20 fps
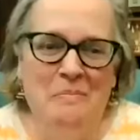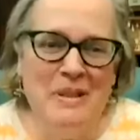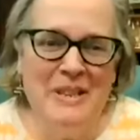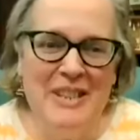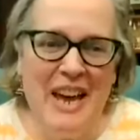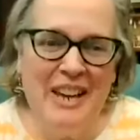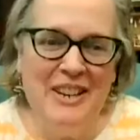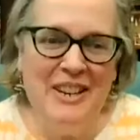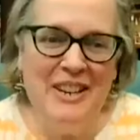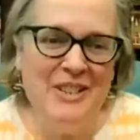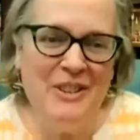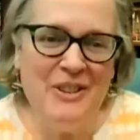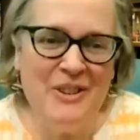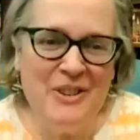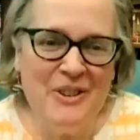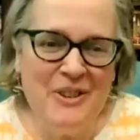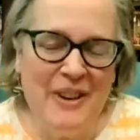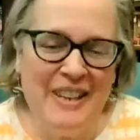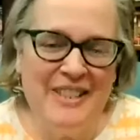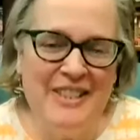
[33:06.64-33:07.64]
potential
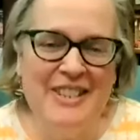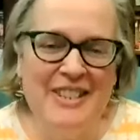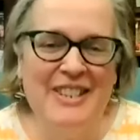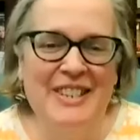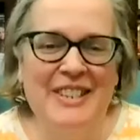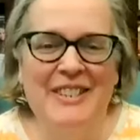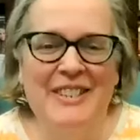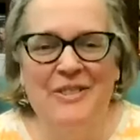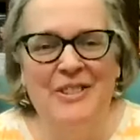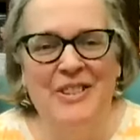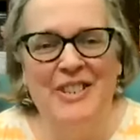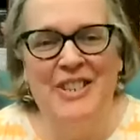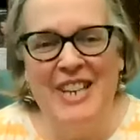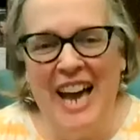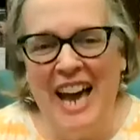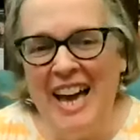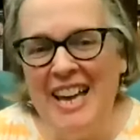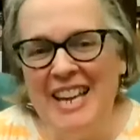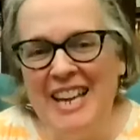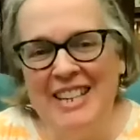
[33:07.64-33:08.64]
questions or
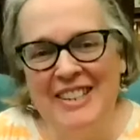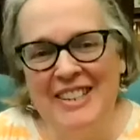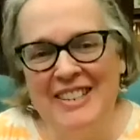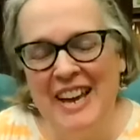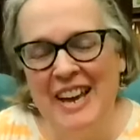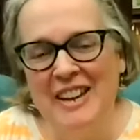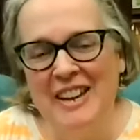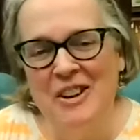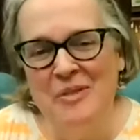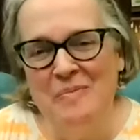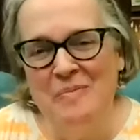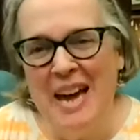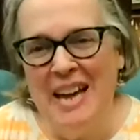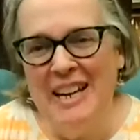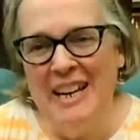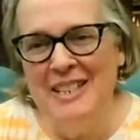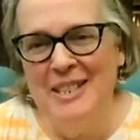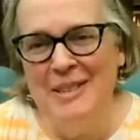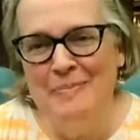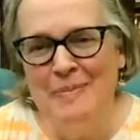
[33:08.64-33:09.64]
chat, because I know
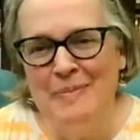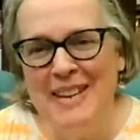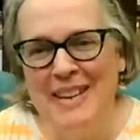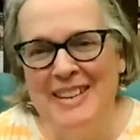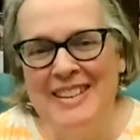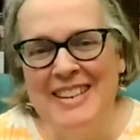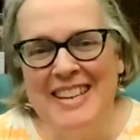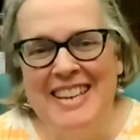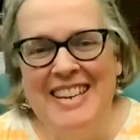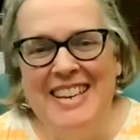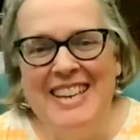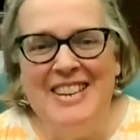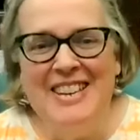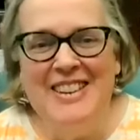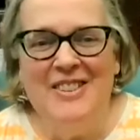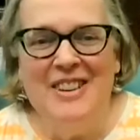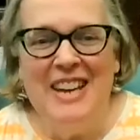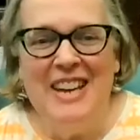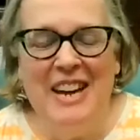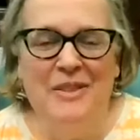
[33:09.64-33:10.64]
Maddie's been
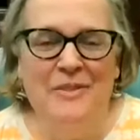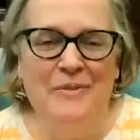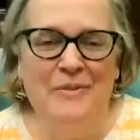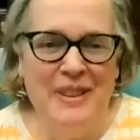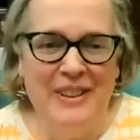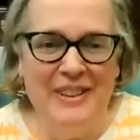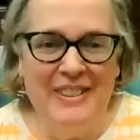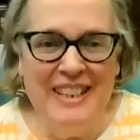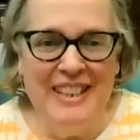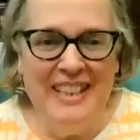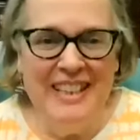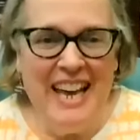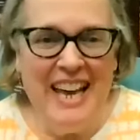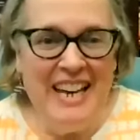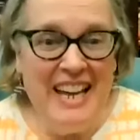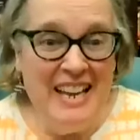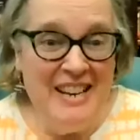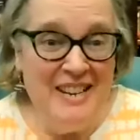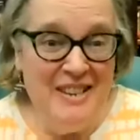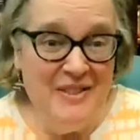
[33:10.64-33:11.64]
kind of fielding
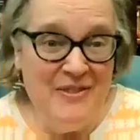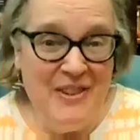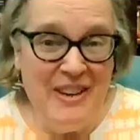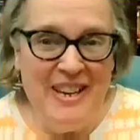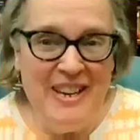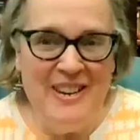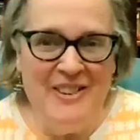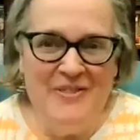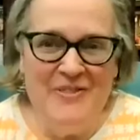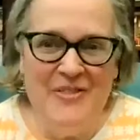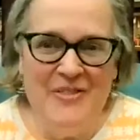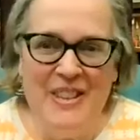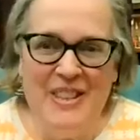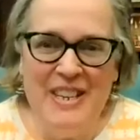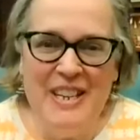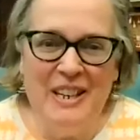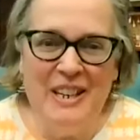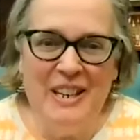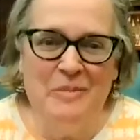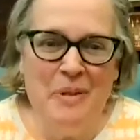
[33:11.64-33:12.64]
that end of it for
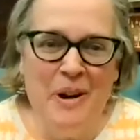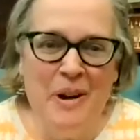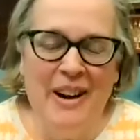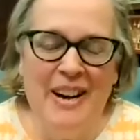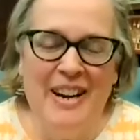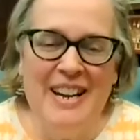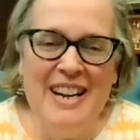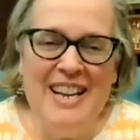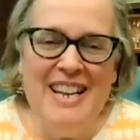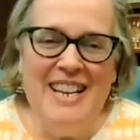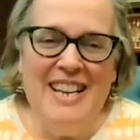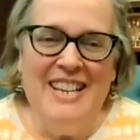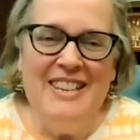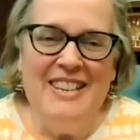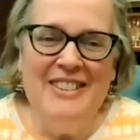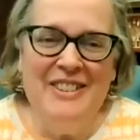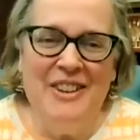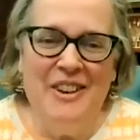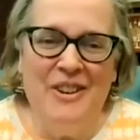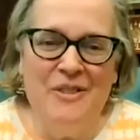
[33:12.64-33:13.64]
the next part.
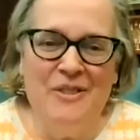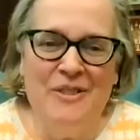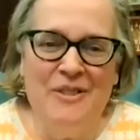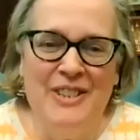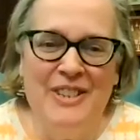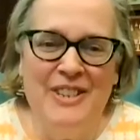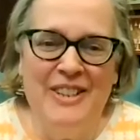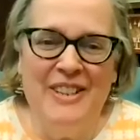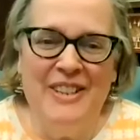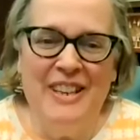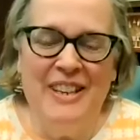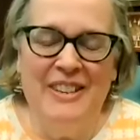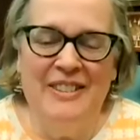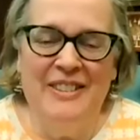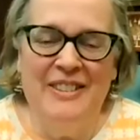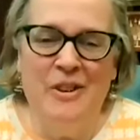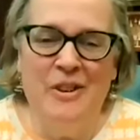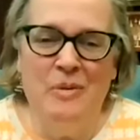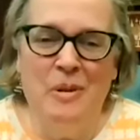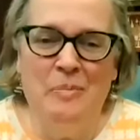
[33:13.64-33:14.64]
So she'll let
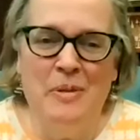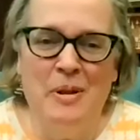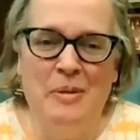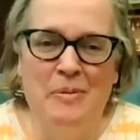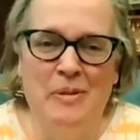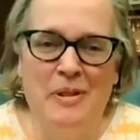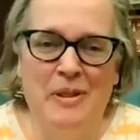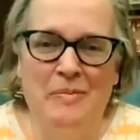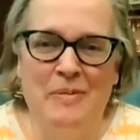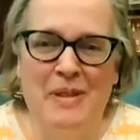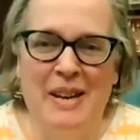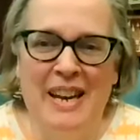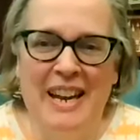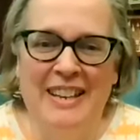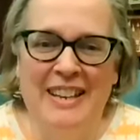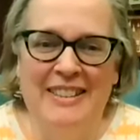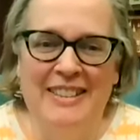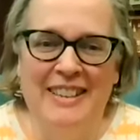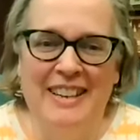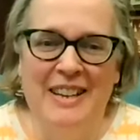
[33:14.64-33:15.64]
us know what people have been
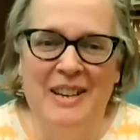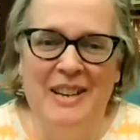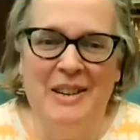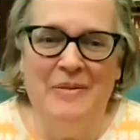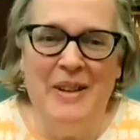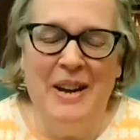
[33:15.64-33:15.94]
asking